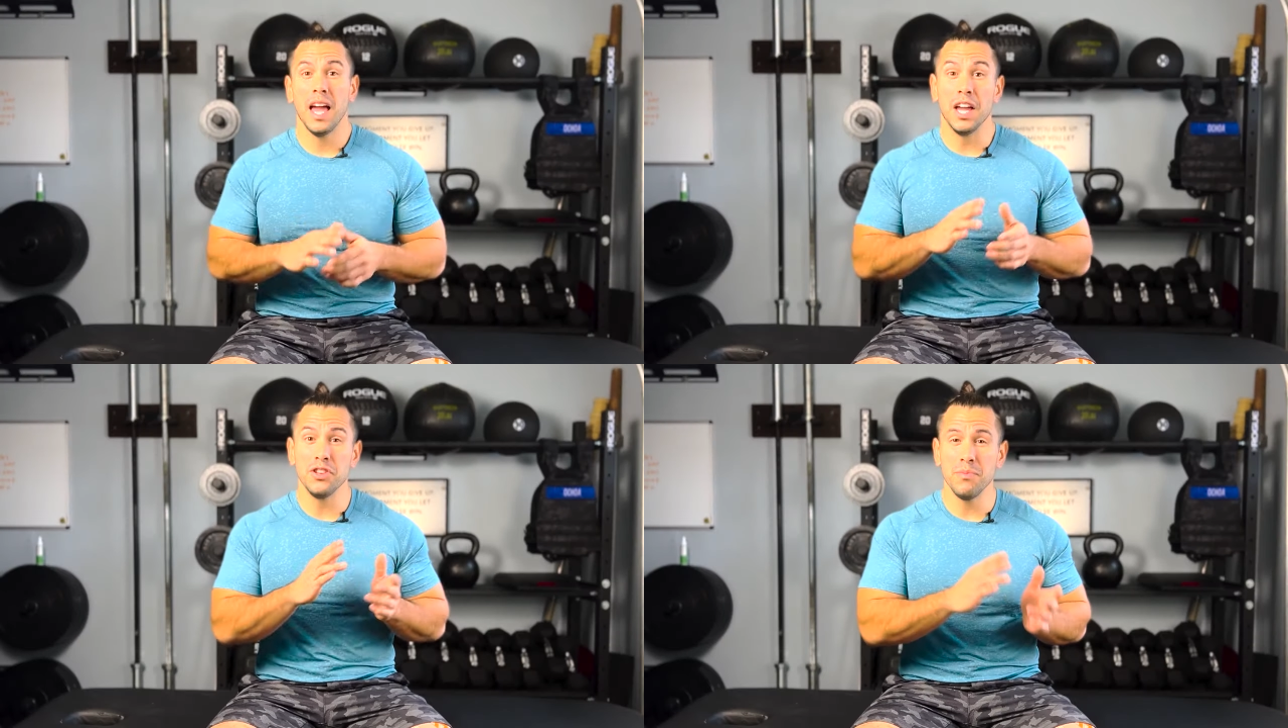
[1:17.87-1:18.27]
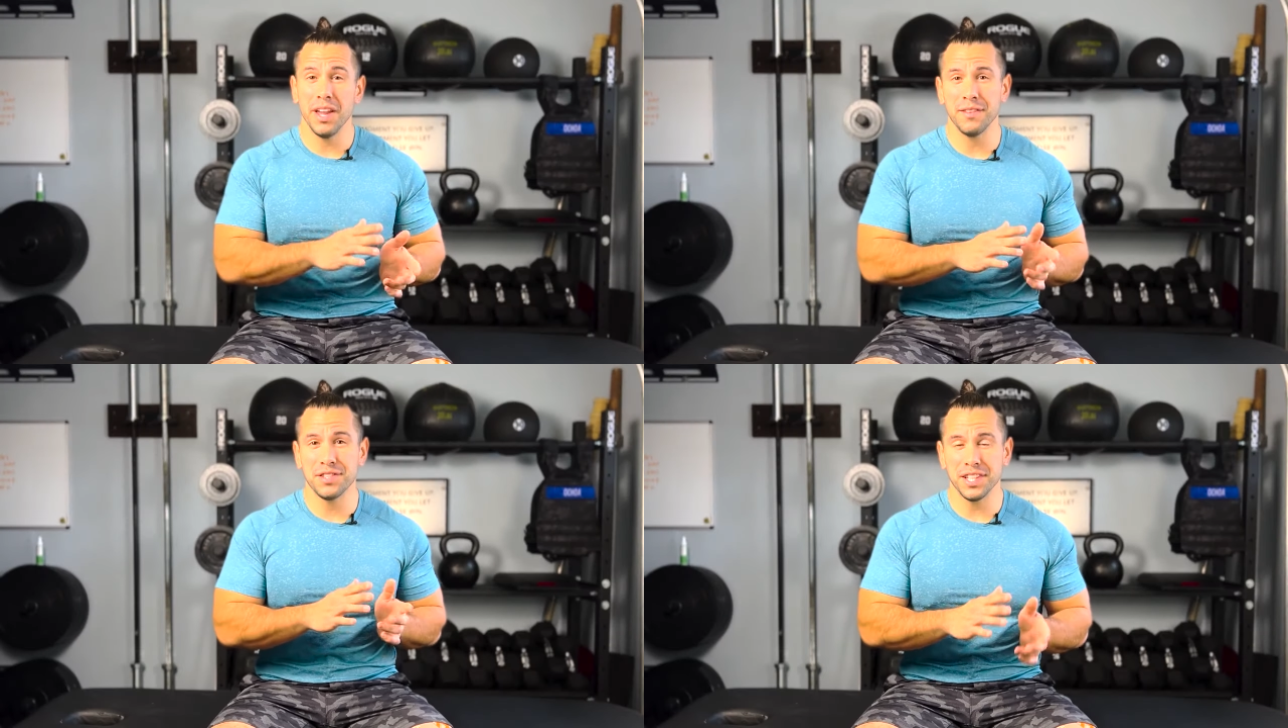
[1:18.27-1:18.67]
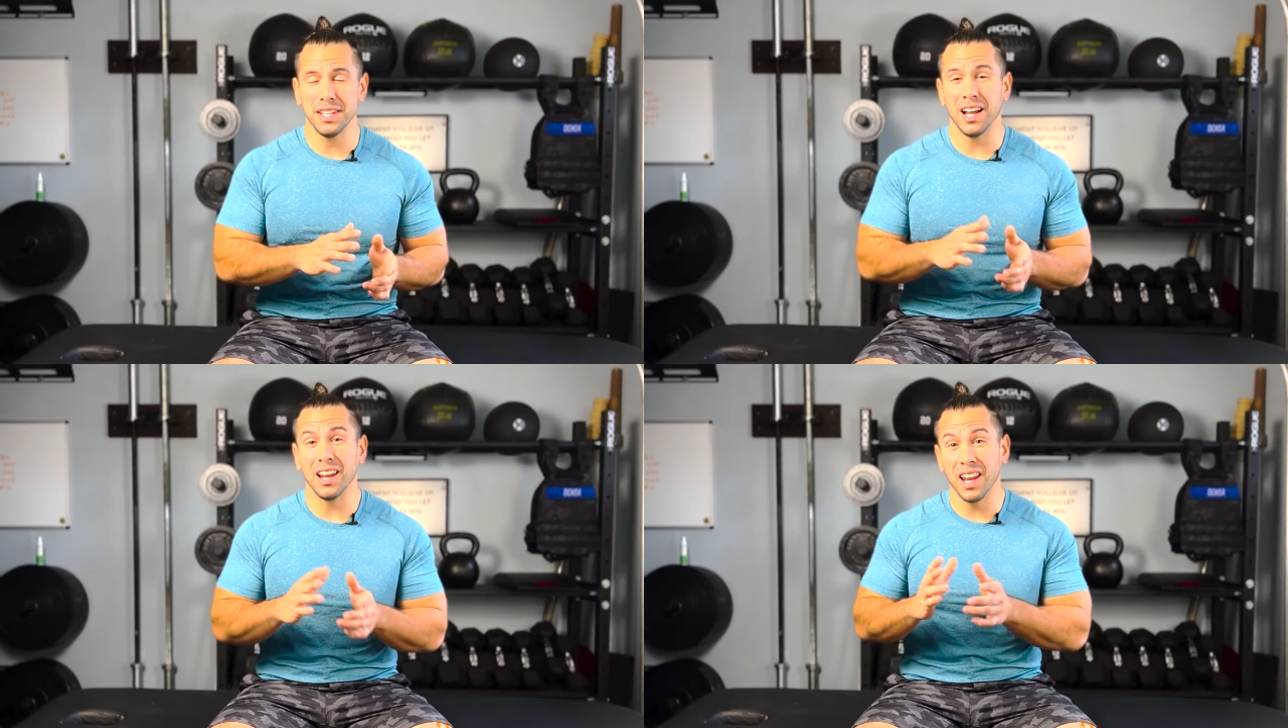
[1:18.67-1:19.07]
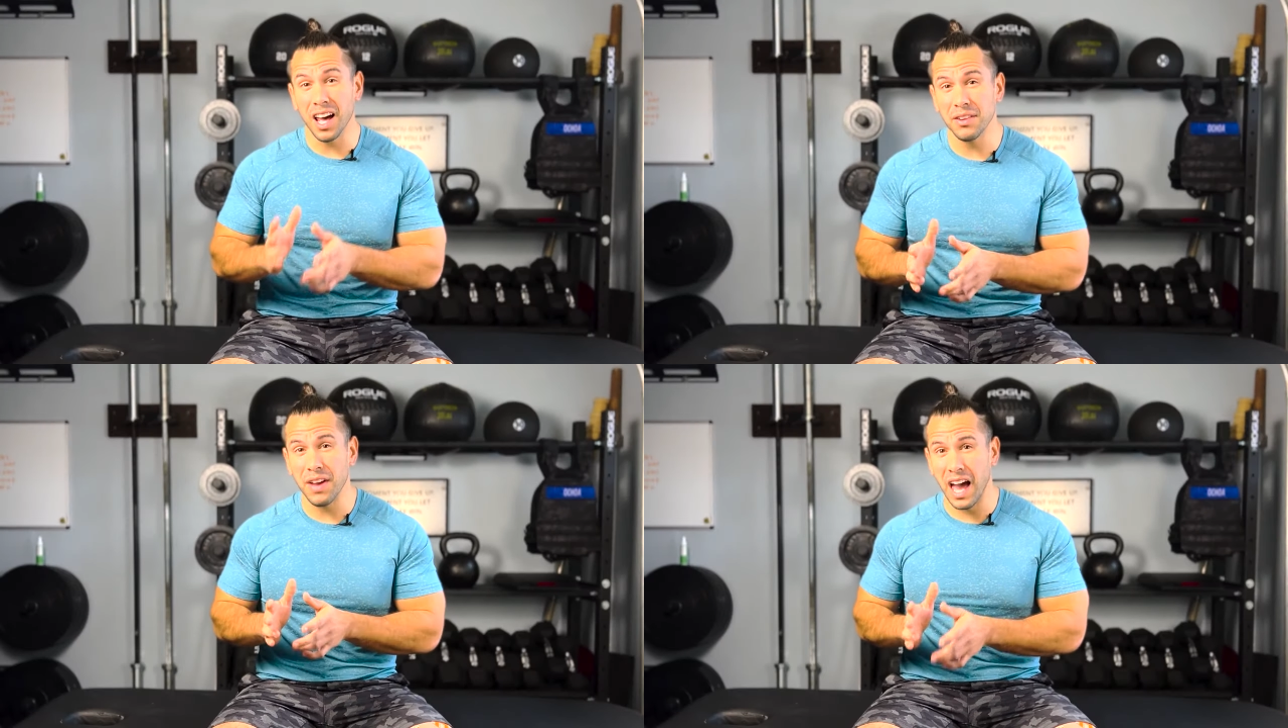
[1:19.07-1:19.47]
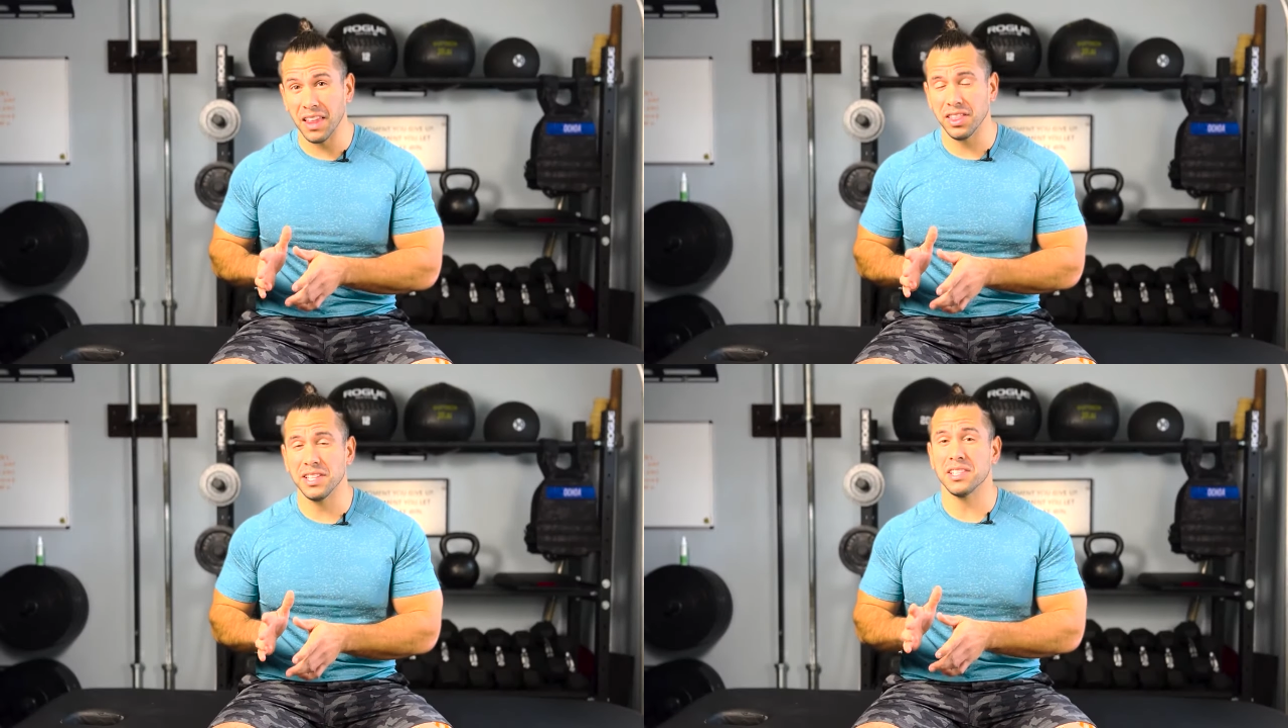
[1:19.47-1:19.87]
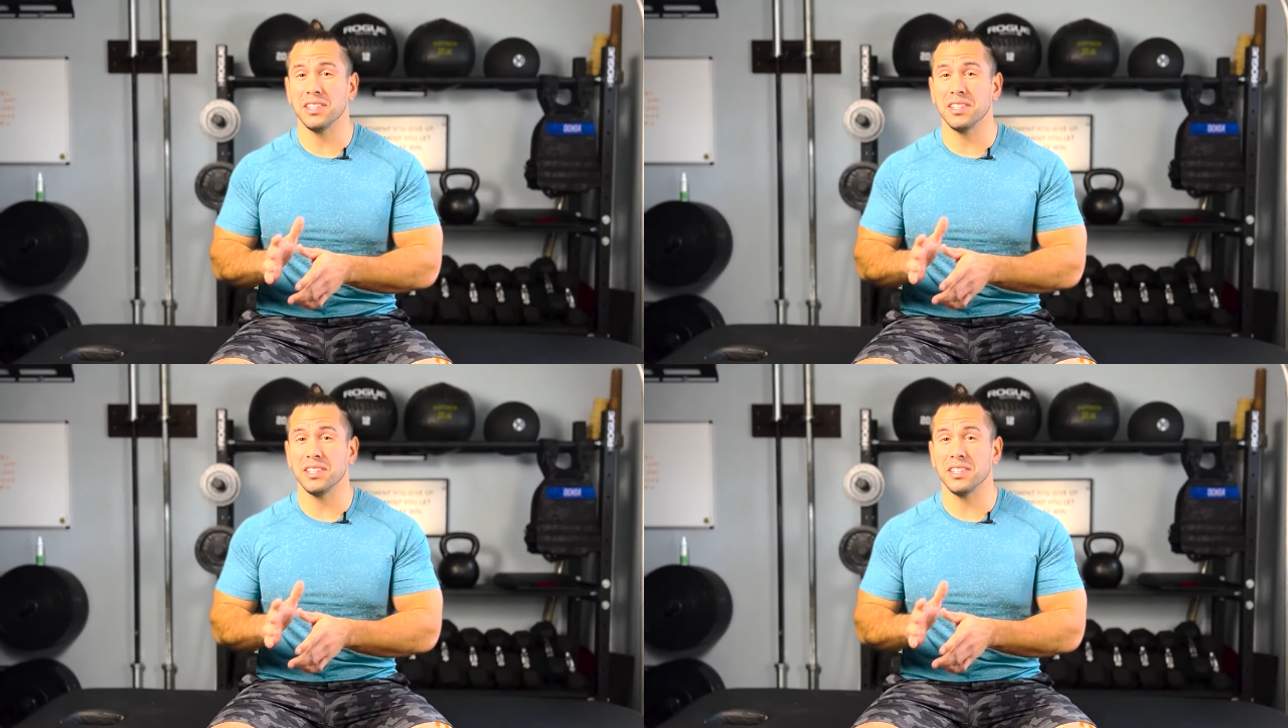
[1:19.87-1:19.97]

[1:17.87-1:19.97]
And you may have seen a lot of athletes